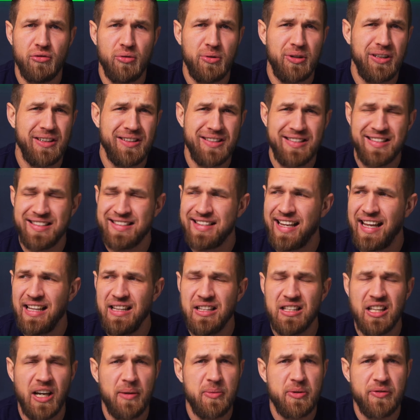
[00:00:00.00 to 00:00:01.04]
audience
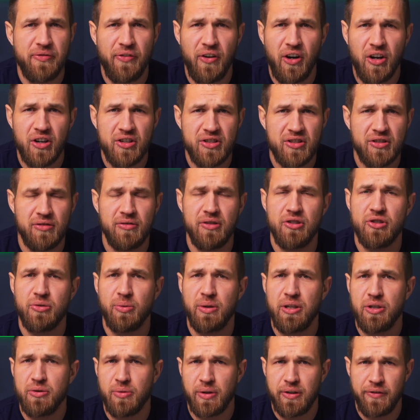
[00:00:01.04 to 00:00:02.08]
10 times faster in
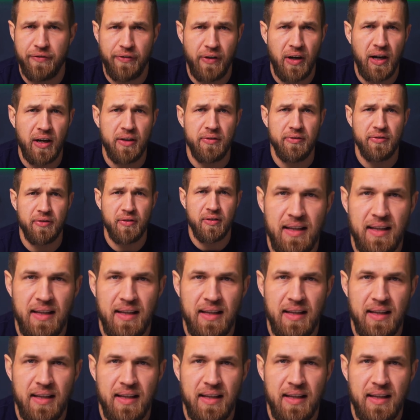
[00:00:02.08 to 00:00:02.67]
2025.